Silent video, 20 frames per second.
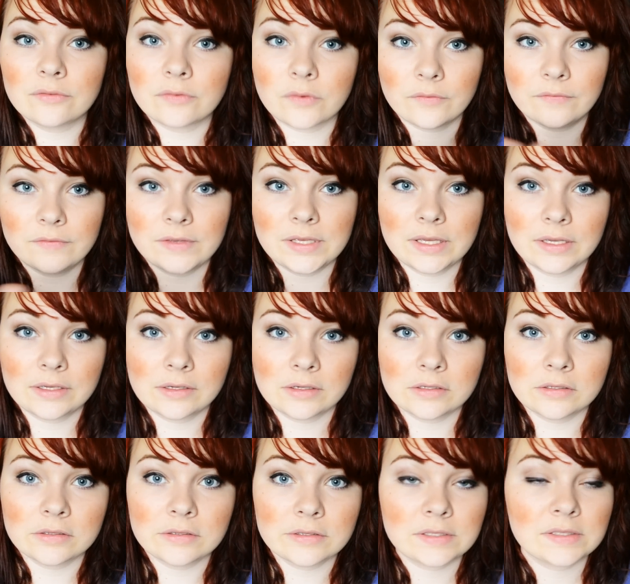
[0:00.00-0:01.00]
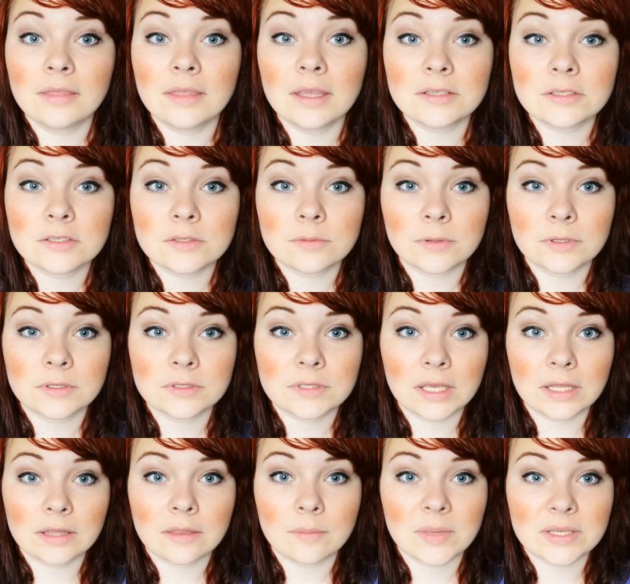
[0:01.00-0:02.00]
for vehicles. They just want to
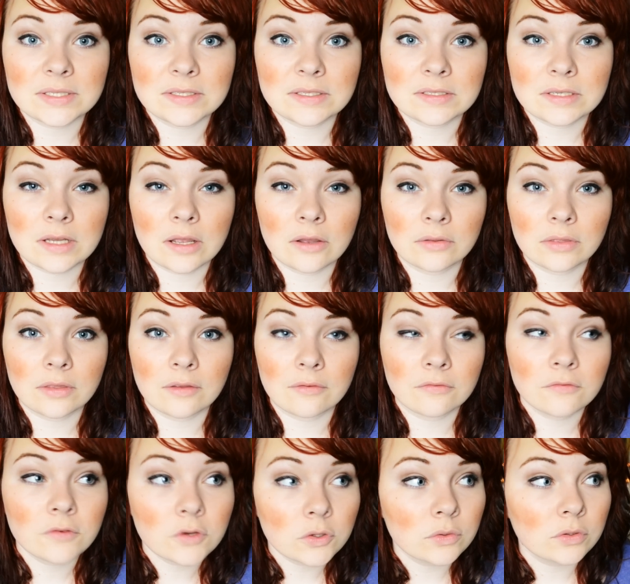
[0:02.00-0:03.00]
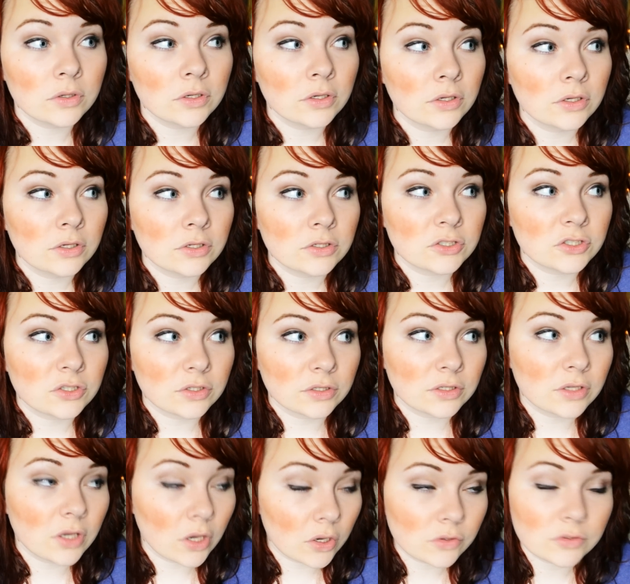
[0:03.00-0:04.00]
get the message out that food
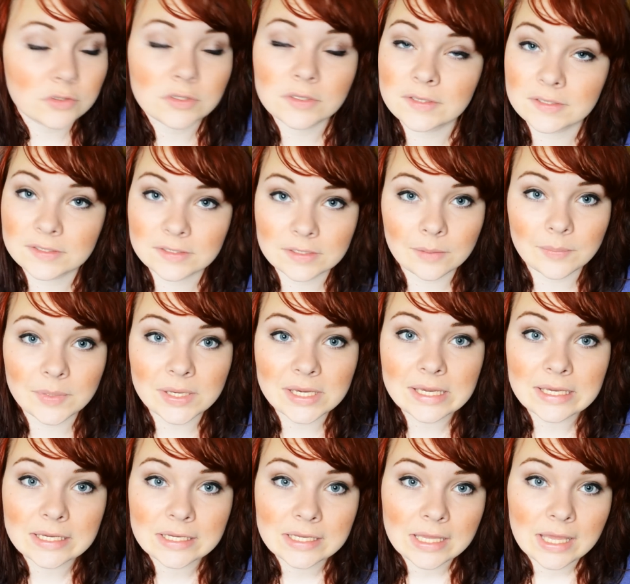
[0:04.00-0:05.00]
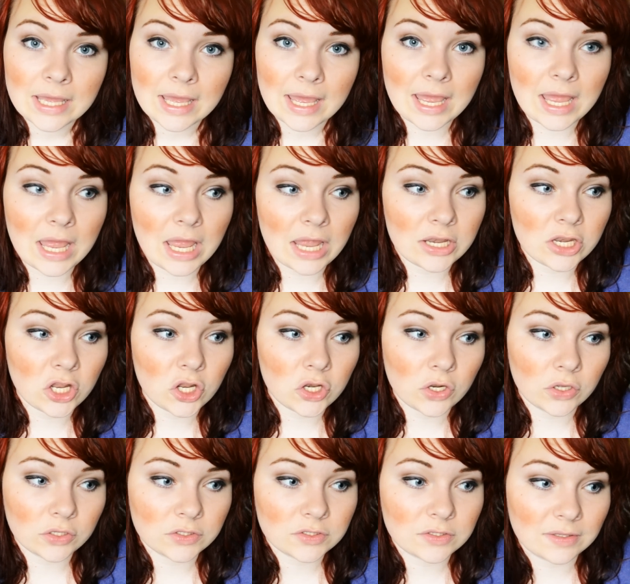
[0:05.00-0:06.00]
should go to the stomach and
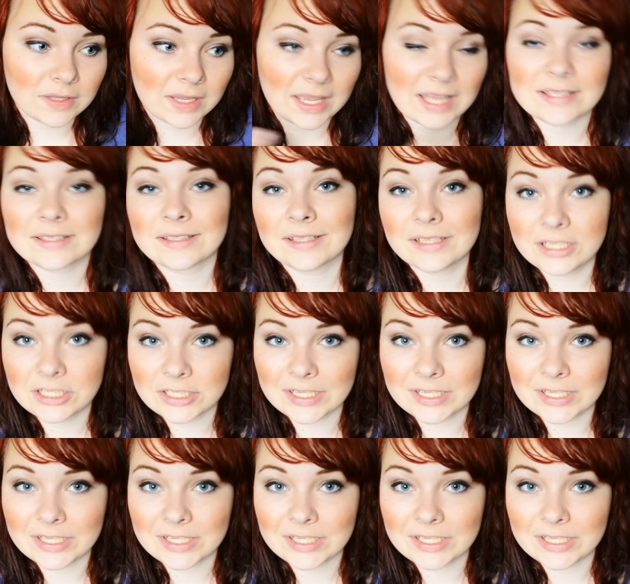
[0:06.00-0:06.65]
not to the gasoline